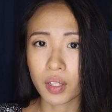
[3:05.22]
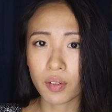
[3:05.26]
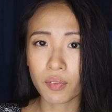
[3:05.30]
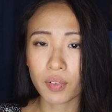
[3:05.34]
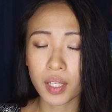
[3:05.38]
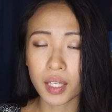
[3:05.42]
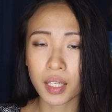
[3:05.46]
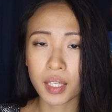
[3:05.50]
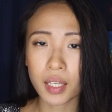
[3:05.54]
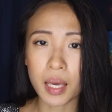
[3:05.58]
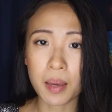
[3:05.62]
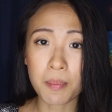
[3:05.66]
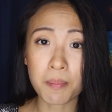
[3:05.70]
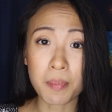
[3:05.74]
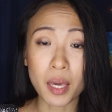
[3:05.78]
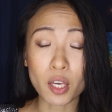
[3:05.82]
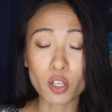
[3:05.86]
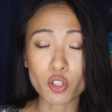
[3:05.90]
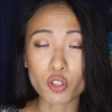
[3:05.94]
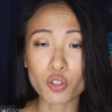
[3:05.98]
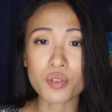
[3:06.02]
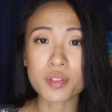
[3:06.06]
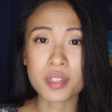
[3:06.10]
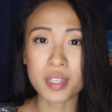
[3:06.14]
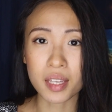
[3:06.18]
living in
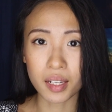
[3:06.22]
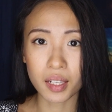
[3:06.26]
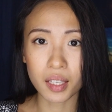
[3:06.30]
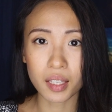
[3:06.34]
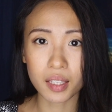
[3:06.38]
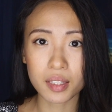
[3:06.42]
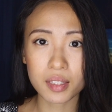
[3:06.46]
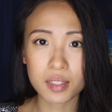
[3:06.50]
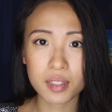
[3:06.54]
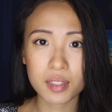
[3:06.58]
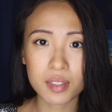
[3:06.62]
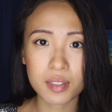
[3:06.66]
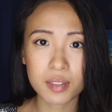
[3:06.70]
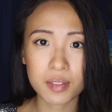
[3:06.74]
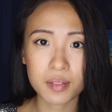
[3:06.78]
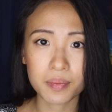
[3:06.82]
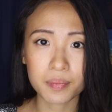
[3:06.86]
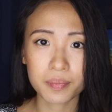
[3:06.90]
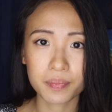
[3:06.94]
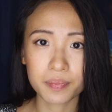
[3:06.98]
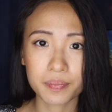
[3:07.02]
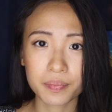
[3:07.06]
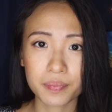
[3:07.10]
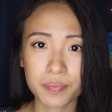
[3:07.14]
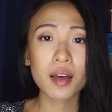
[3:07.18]
major cities.
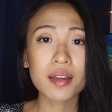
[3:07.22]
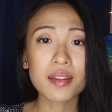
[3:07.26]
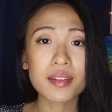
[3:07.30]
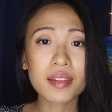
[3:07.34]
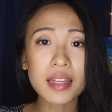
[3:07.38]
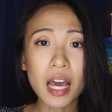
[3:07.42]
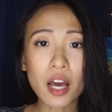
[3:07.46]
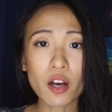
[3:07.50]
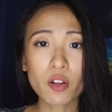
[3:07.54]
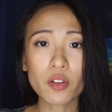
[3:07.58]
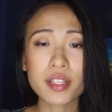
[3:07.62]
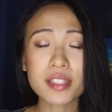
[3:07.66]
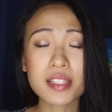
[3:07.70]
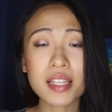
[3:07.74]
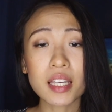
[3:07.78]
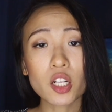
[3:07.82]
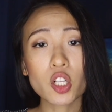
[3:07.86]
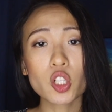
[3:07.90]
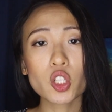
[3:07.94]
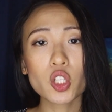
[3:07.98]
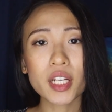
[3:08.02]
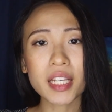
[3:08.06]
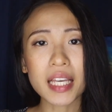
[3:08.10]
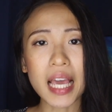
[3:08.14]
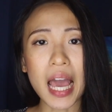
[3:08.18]
Now let's take
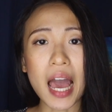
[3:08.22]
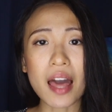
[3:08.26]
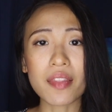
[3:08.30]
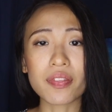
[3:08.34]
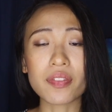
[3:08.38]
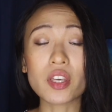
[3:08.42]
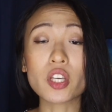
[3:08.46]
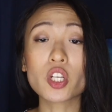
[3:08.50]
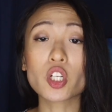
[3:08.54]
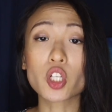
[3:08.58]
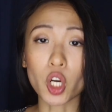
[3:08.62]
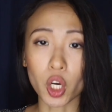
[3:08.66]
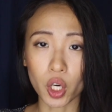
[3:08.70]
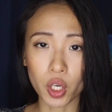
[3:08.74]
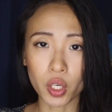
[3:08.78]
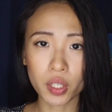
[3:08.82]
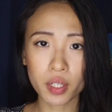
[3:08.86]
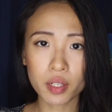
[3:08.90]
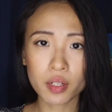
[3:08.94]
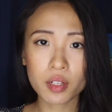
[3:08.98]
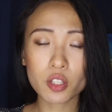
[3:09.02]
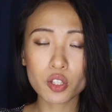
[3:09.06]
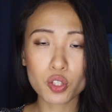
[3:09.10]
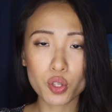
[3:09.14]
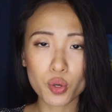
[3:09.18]
a look at the
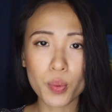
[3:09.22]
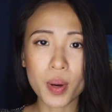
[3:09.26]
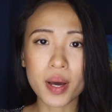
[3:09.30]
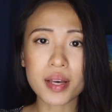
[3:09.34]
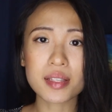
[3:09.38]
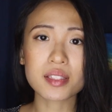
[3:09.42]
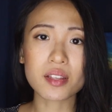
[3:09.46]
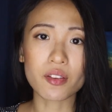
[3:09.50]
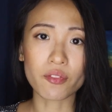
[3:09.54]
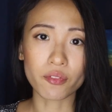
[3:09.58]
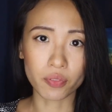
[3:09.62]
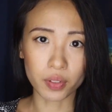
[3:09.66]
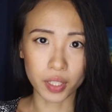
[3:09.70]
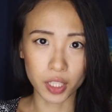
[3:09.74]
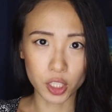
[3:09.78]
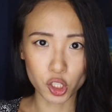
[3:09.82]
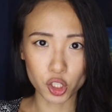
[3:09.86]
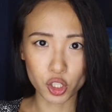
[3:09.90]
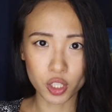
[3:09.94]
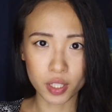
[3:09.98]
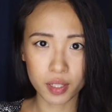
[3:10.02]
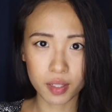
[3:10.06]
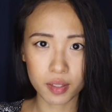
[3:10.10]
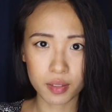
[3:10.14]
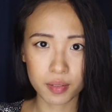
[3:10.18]
current US
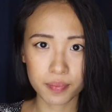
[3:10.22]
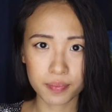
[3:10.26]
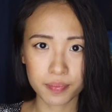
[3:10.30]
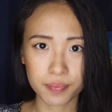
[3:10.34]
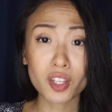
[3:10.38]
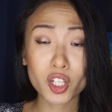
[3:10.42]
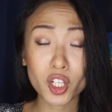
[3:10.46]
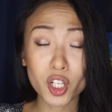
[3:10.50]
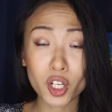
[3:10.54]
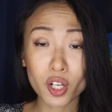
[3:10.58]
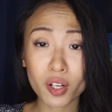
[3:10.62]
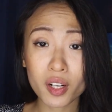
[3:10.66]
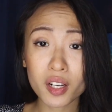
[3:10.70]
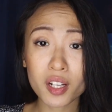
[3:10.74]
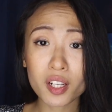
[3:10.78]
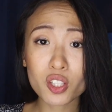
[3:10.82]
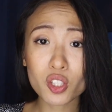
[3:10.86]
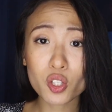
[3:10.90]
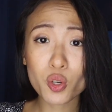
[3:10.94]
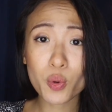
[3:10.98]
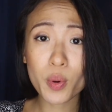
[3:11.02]
inflation. The current